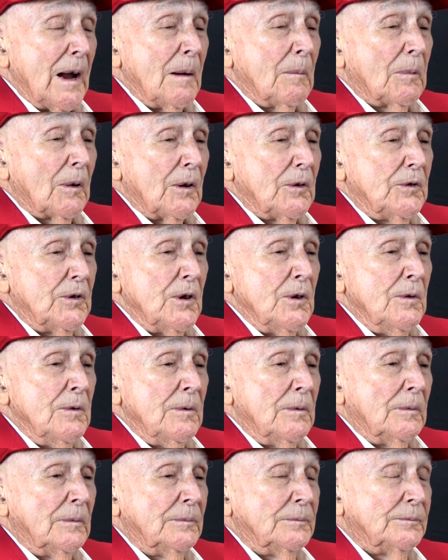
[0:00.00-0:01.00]

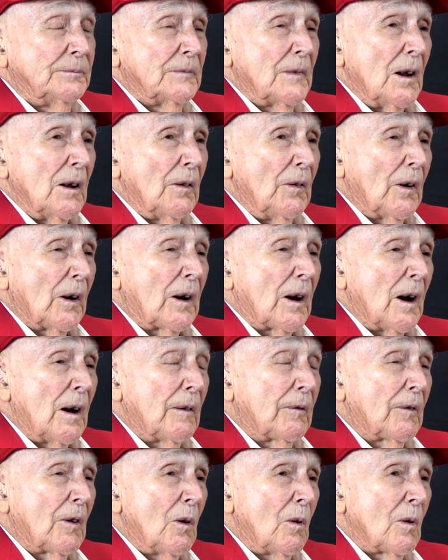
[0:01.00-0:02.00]
Lejeune, the
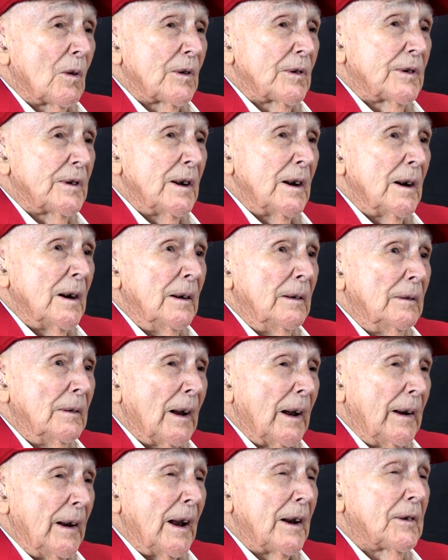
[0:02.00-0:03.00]
golf course there,
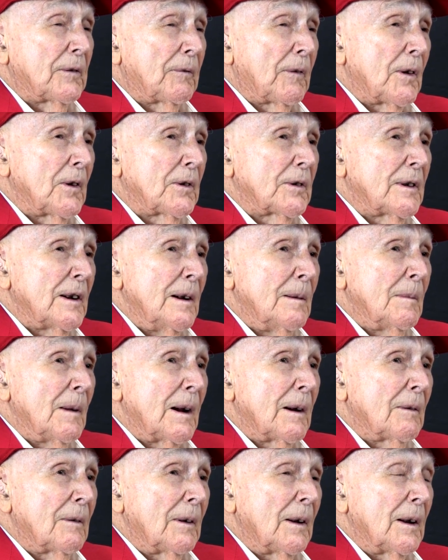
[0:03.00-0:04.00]
and that's the first time
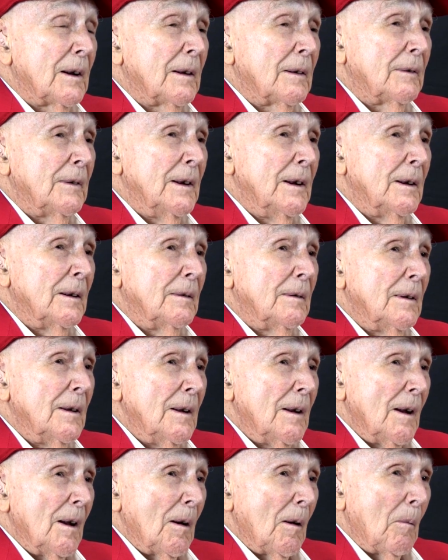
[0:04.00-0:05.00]
I ever lived in a
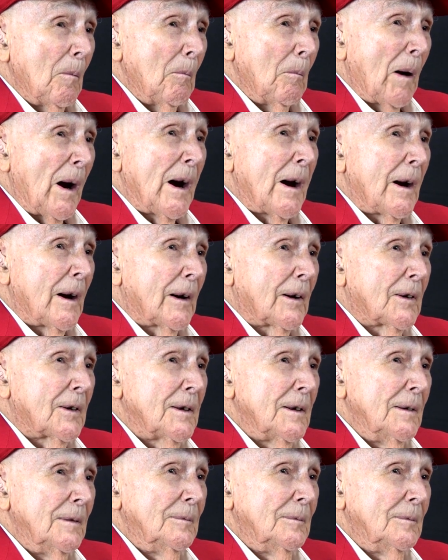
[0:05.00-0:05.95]
barracks.